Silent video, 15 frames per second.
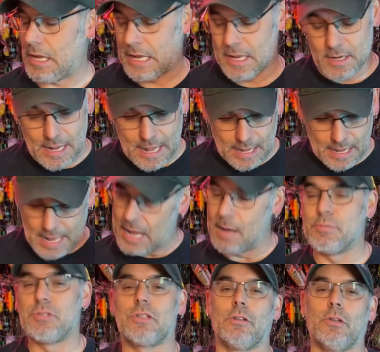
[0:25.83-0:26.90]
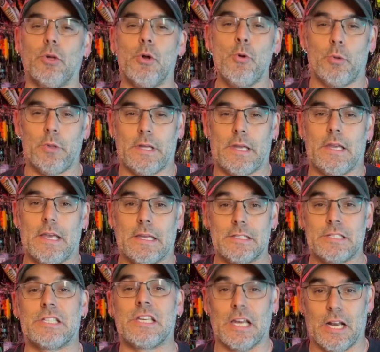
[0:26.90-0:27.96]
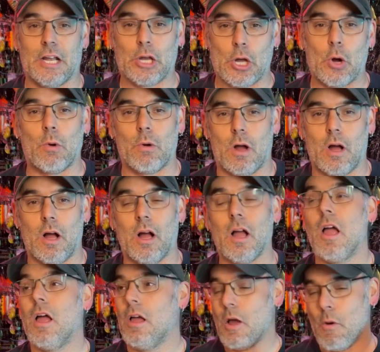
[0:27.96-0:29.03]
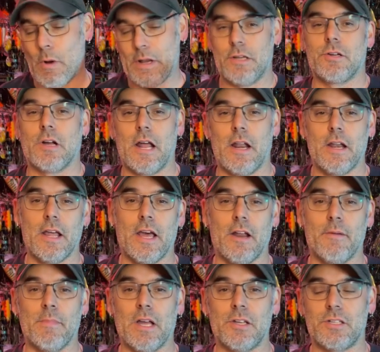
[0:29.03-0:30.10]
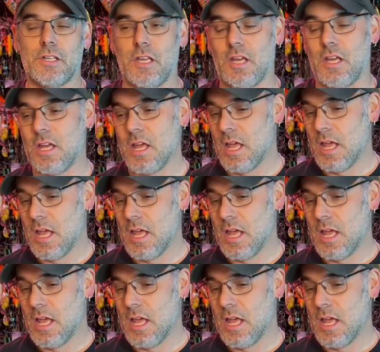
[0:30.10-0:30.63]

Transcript: it absolutely is going to go wrong when you try to net a muskie.